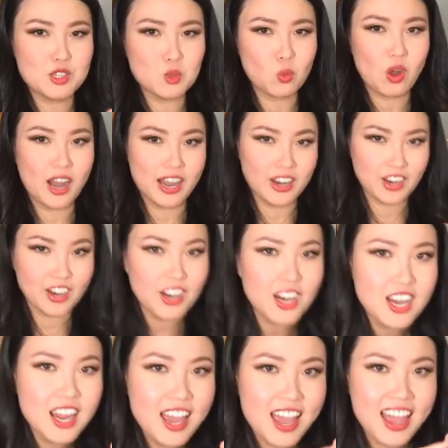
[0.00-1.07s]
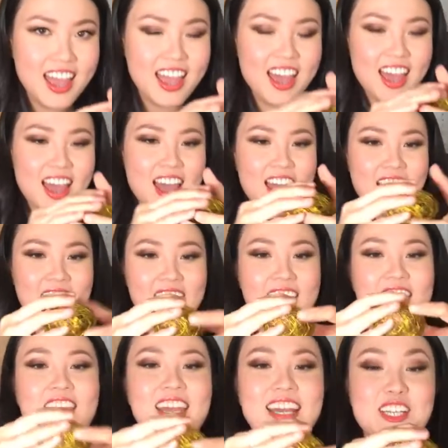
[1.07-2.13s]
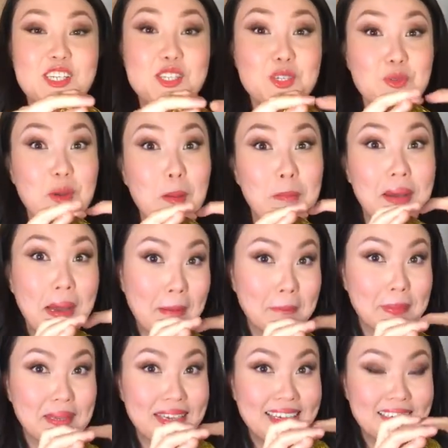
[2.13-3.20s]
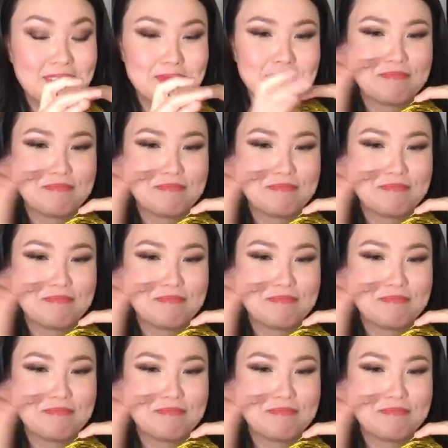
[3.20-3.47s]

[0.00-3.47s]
wire into a pumpkin.